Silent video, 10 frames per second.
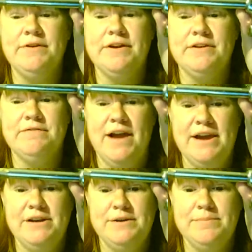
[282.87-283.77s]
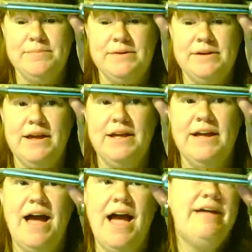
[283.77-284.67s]
you can find them,
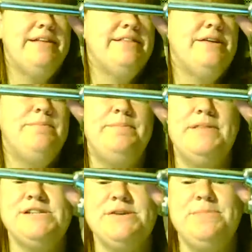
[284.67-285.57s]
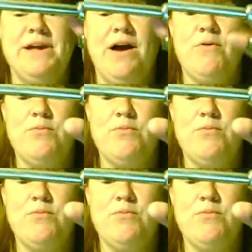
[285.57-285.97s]
this would be a